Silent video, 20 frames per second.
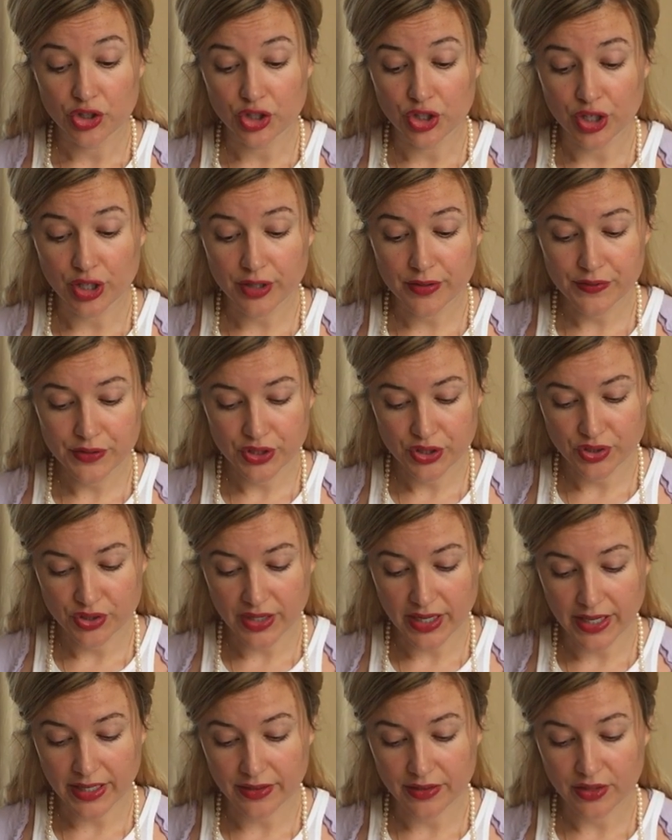nerve
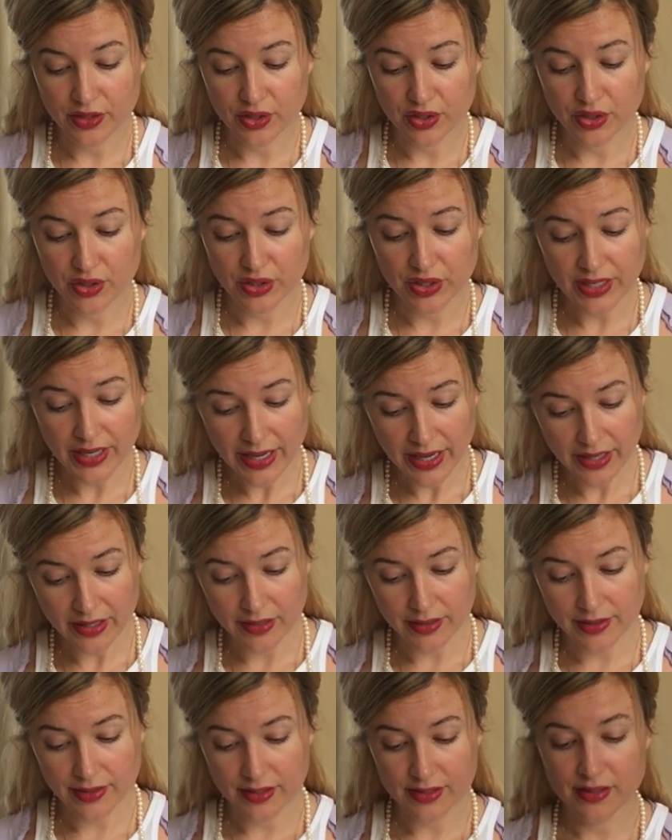strength, good
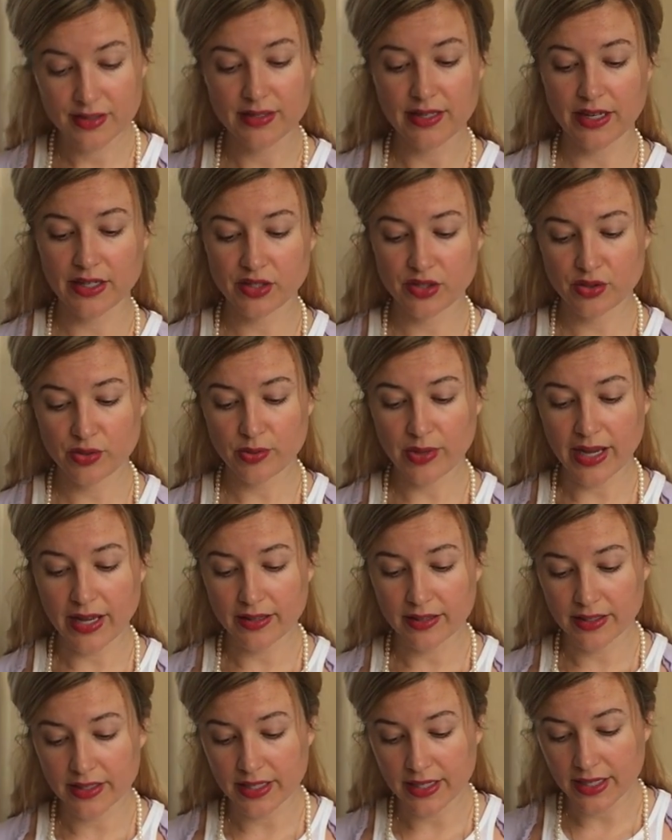health,
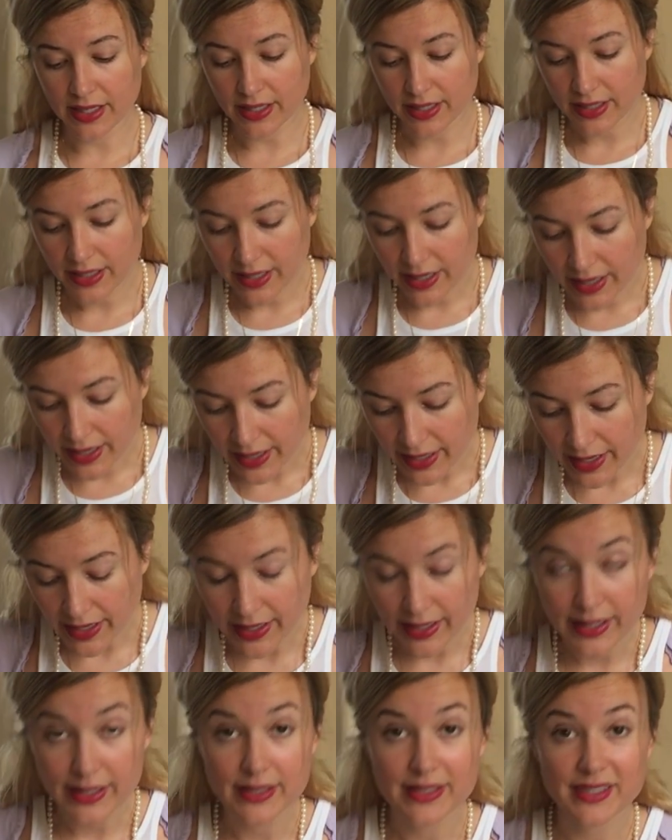sexuality,
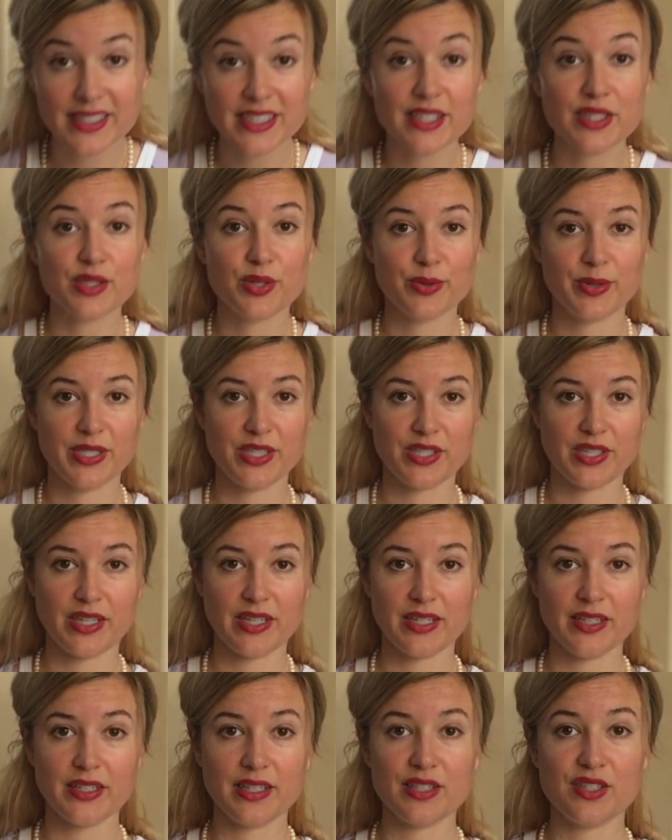and intuition.
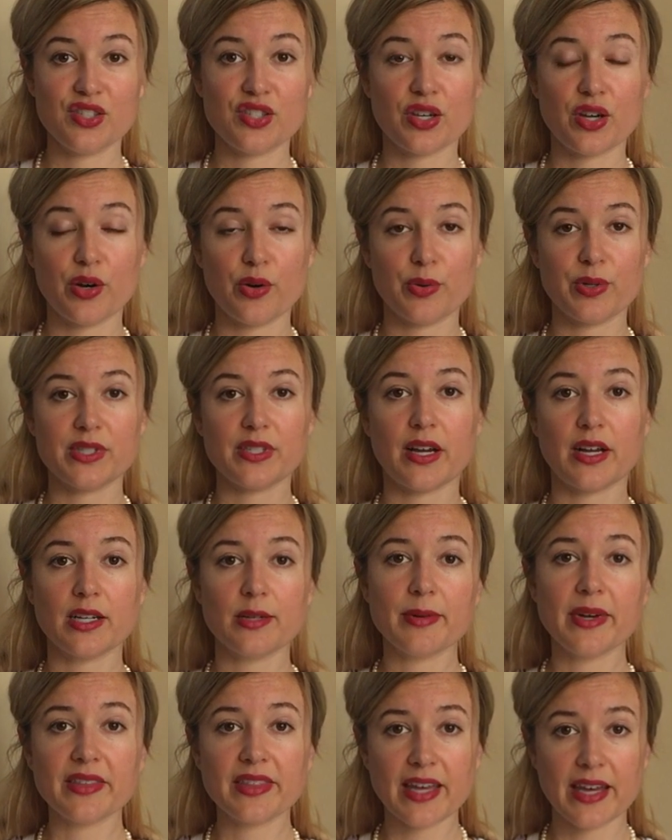And so we talked
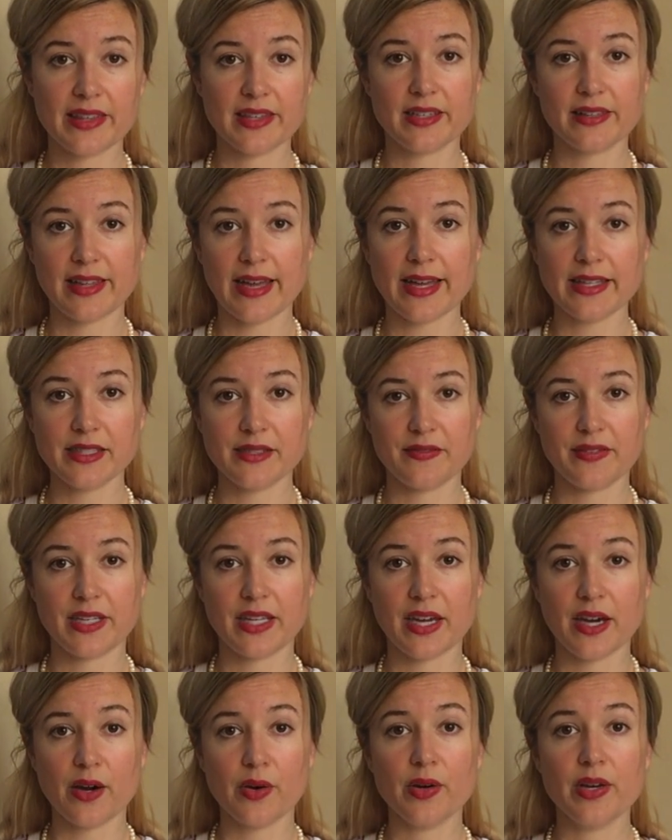about that in the last
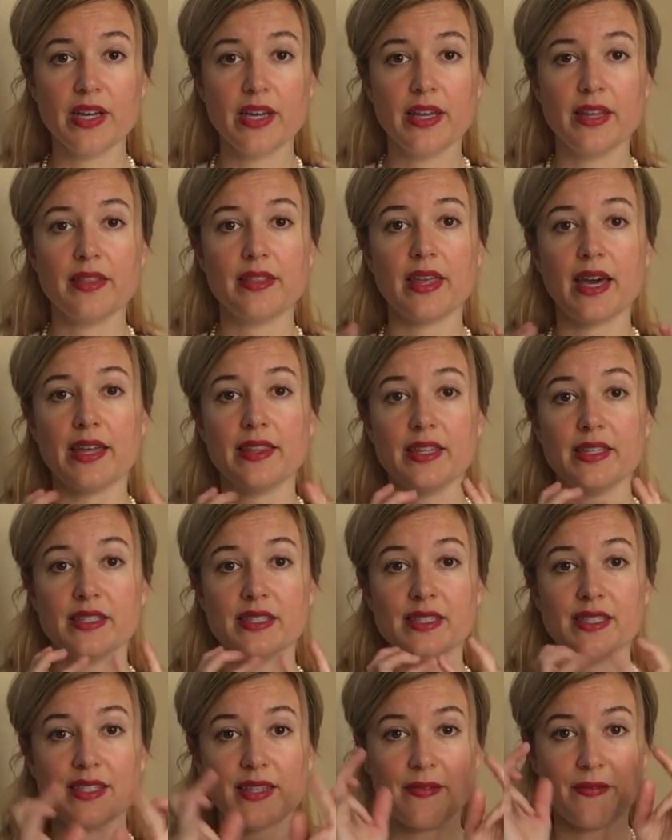video, that this
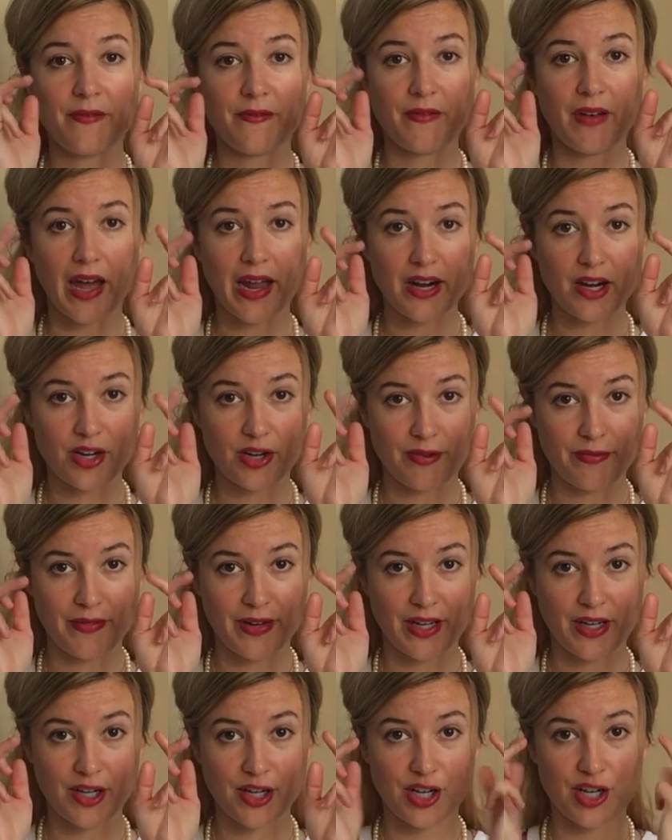is the fire
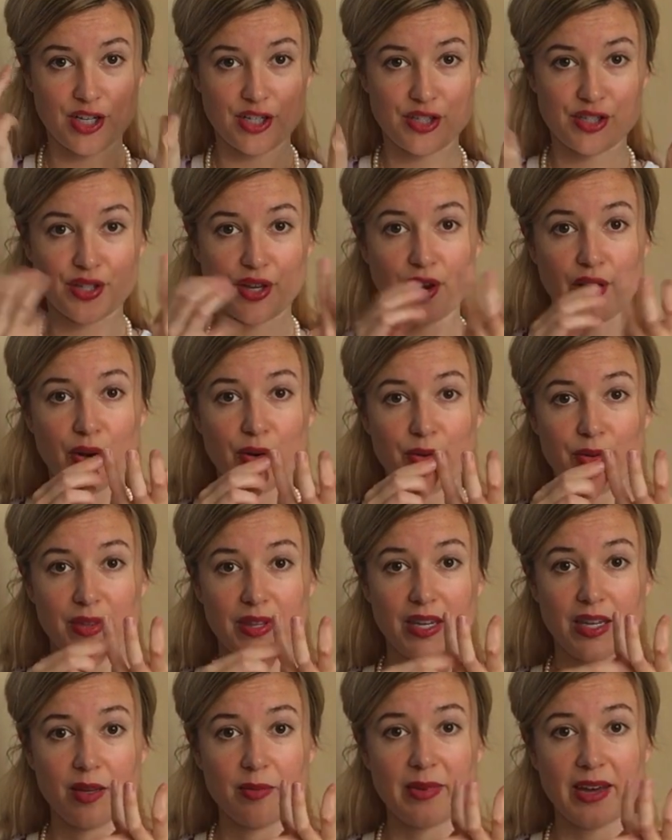finger. So
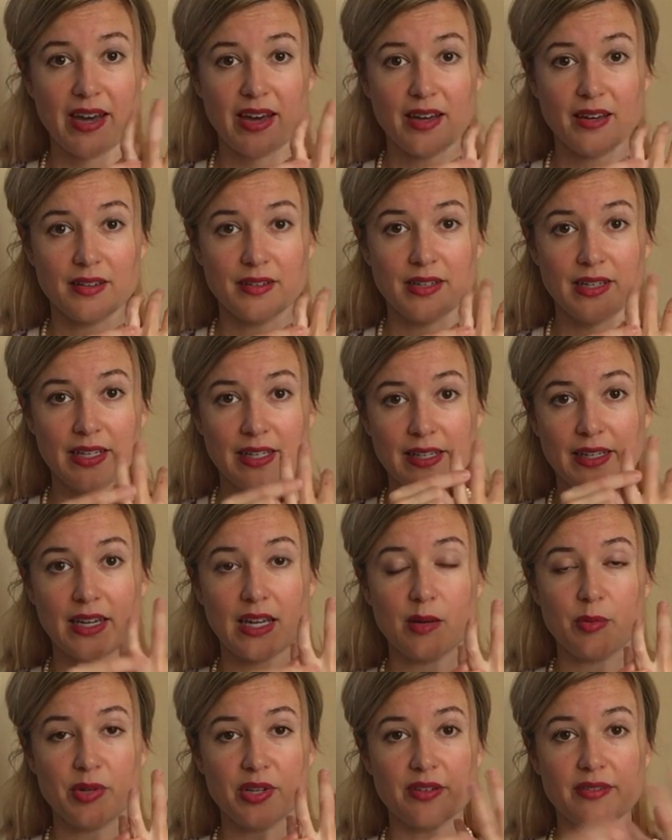think about, got
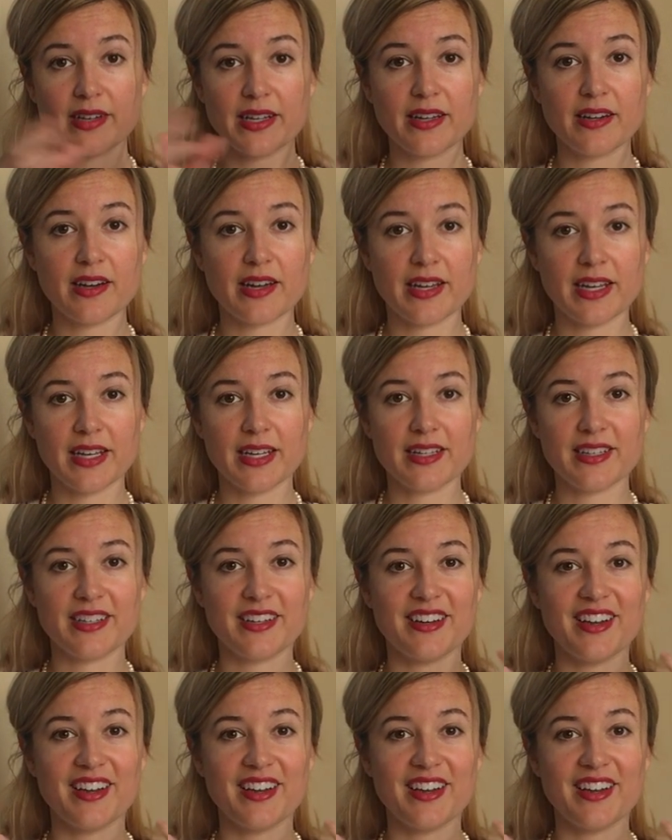to put a ring on it,